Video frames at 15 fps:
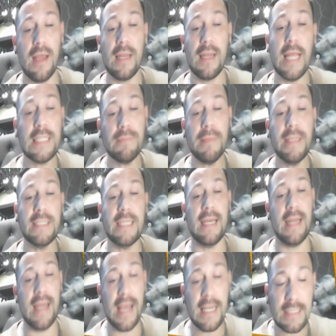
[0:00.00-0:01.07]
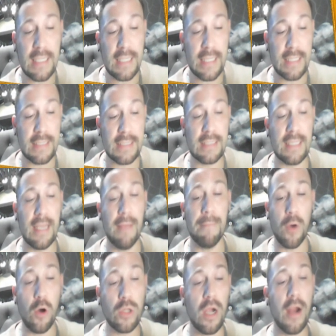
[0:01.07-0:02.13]
Let's maintain excellence in
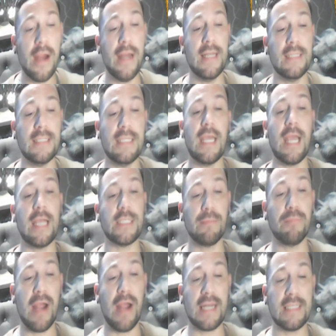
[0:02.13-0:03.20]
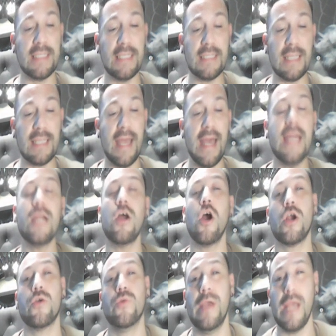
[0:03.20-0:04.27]
both our enunciation practice and
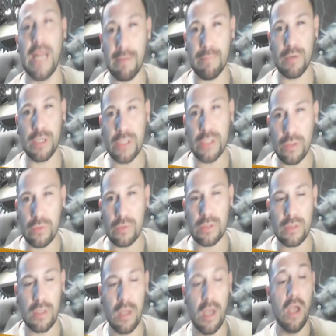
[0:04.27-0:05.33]
our creative pursuits.